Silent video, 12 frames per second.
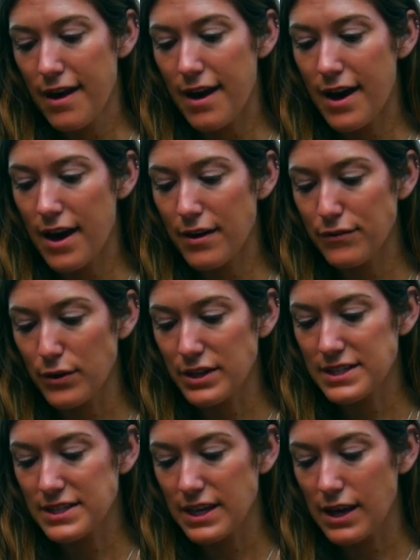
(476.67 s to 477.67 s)
if you
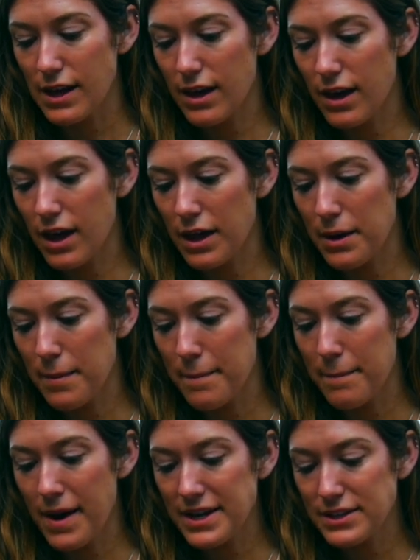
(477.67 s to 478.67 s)
can see on
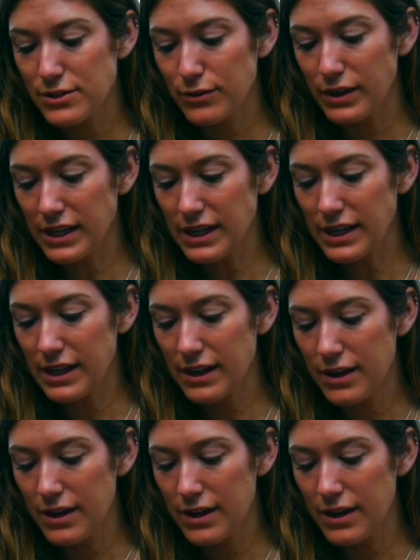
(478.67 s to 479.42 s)
my screen.